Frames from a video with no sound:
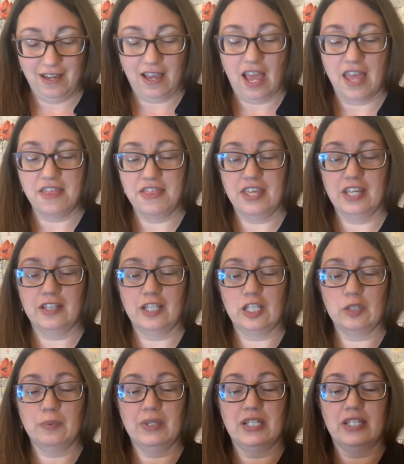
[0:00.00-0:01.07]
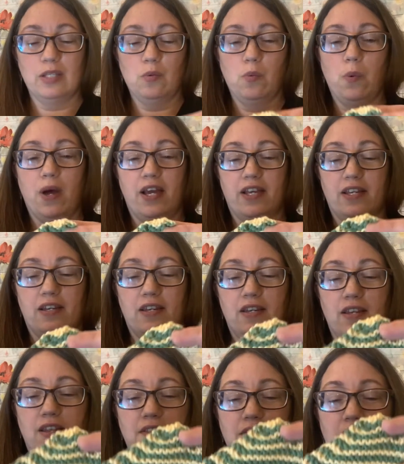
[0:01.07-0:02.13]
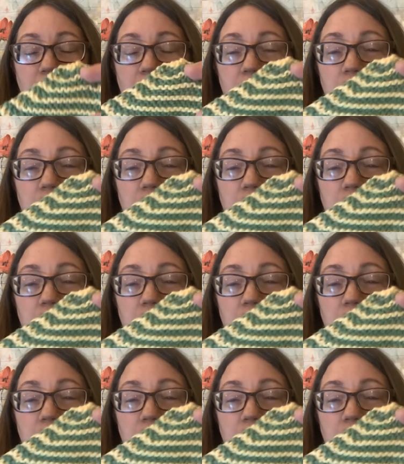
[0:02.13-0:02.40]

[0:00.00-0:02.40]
I think this was the one that I